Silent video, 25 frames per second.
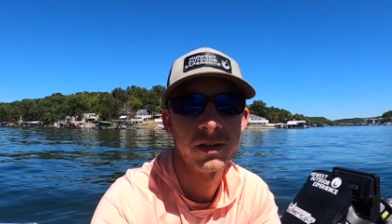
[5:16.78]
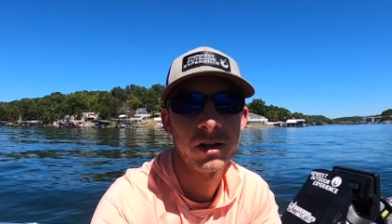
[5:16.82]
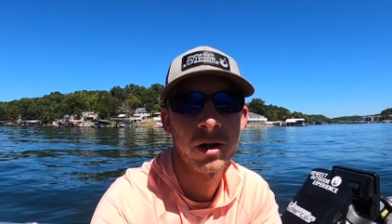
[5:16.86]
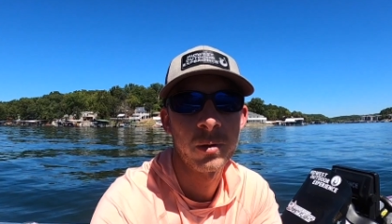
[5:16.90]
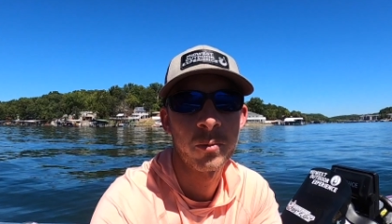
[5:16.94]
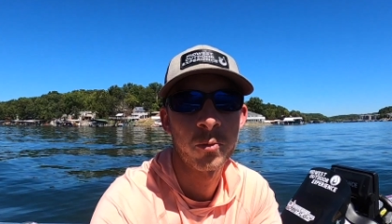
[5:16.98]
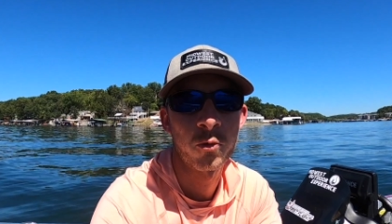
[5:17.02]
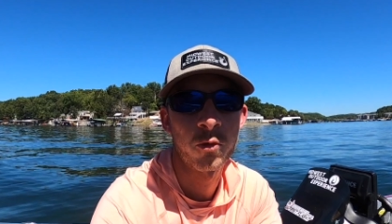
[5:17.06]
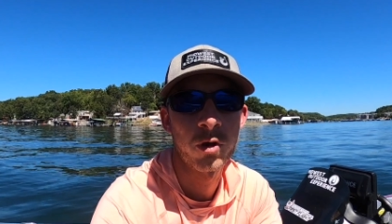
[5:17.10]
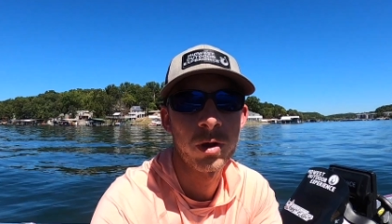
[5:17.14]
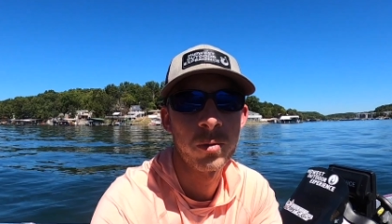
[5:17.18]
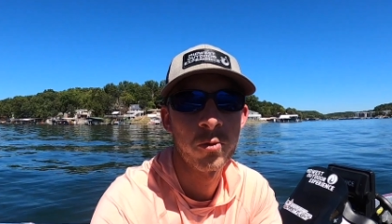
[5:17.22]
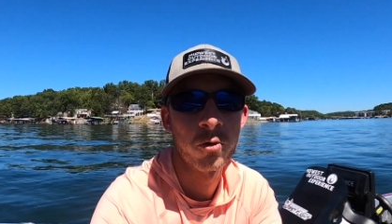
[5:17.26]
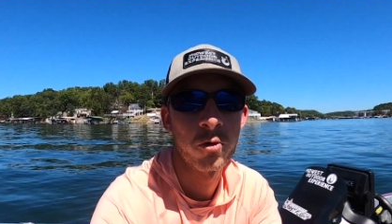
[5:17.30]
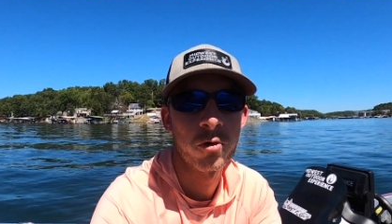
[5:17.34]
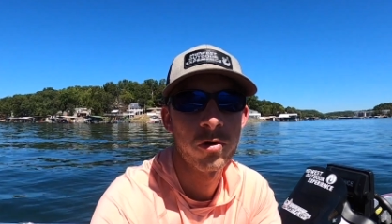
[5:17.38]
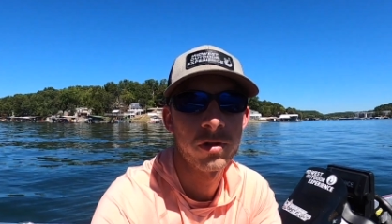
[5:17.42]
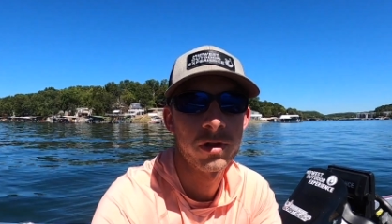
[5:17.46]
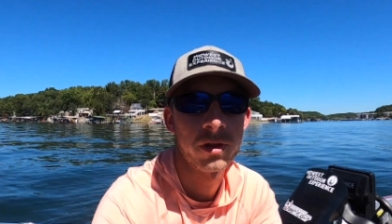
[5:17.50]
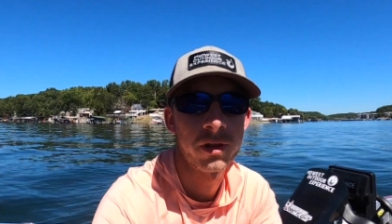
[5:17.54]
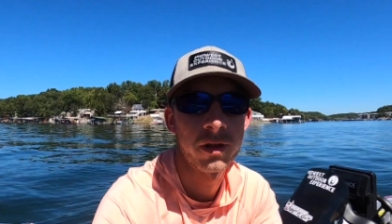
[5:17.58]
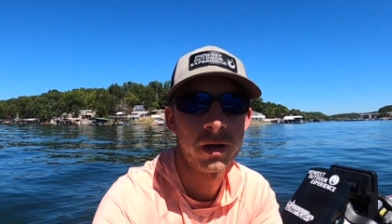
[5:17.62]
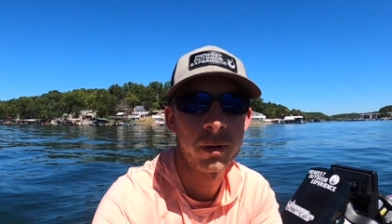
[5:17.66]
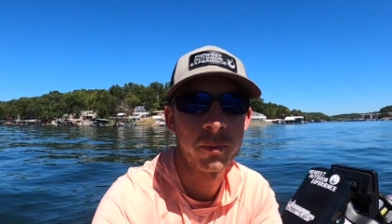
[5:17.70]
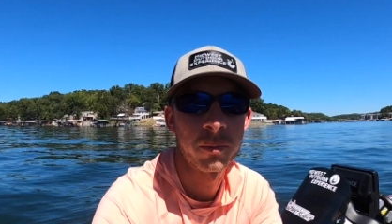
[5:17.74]
hung up way more
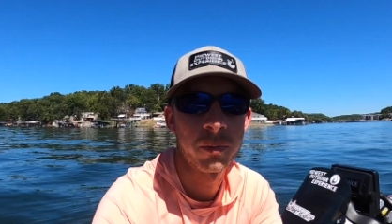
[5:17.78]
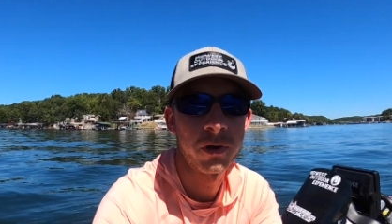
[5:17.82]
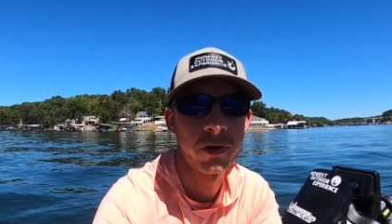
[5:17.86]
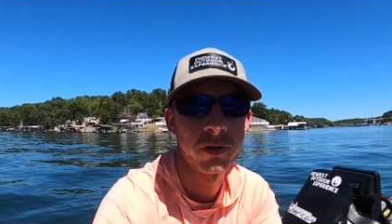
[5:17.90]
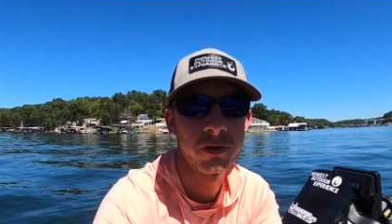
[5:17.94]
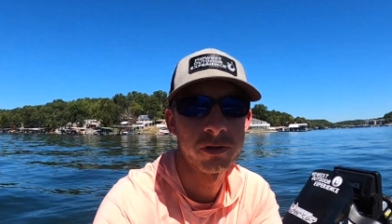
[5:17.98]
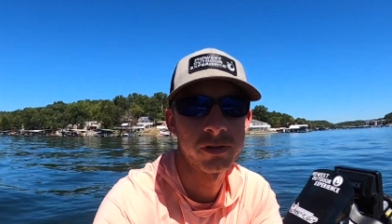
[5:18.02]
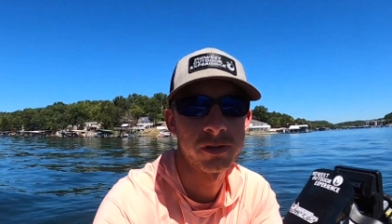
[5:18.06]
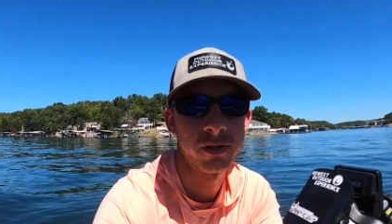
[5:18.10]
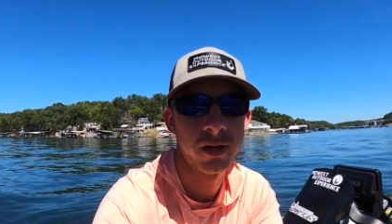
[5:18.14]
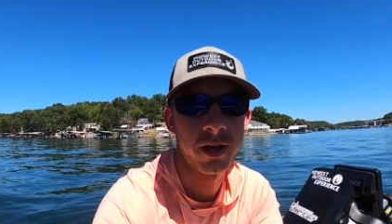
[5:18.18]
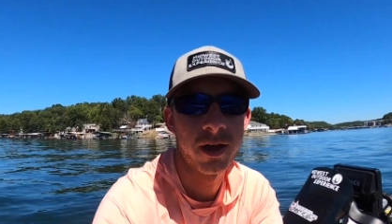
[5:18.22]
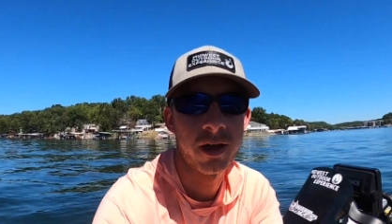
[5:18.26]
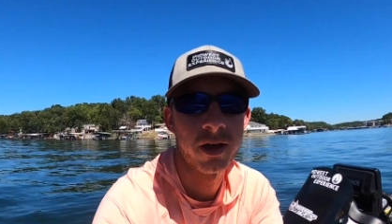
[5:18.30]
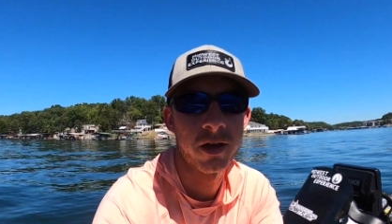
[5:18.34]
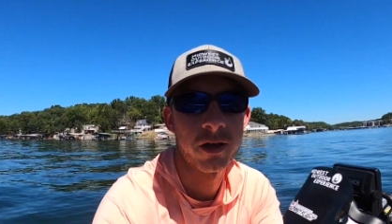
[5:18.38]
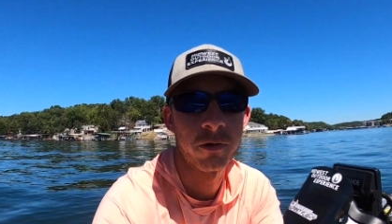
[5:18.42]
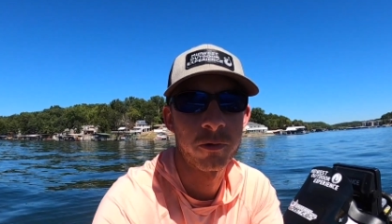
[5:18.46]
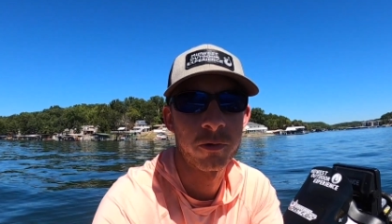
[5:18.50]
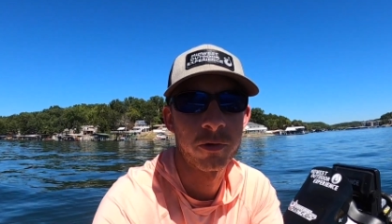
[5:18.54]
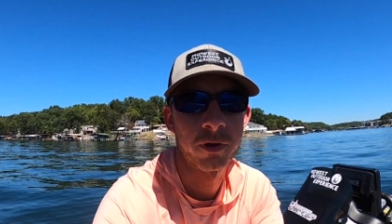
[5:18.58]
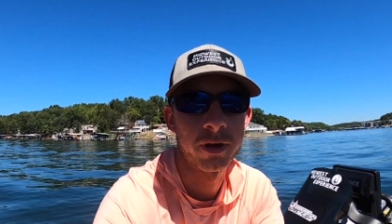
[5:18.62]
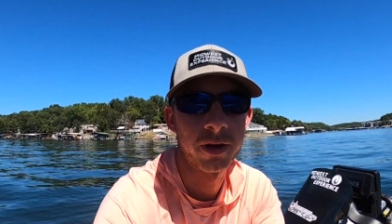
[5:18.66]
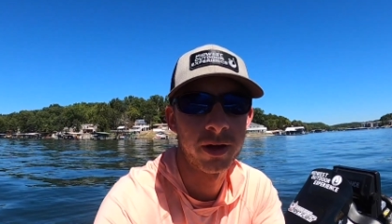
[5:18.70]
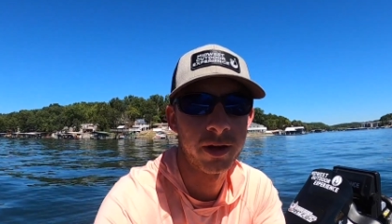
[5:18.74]
than like a ball style
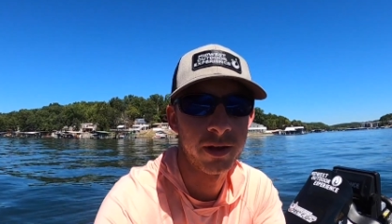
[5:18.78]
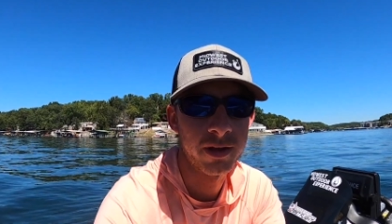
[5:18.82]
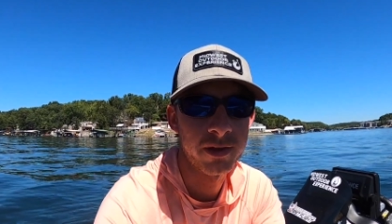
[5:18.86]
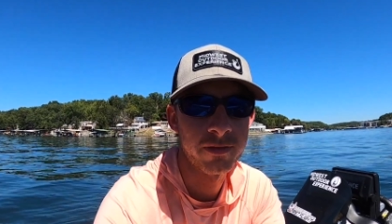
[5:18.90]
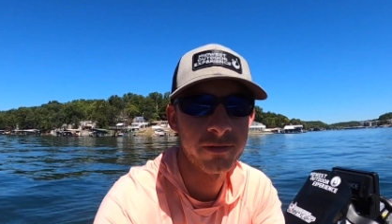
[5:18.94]
or like a,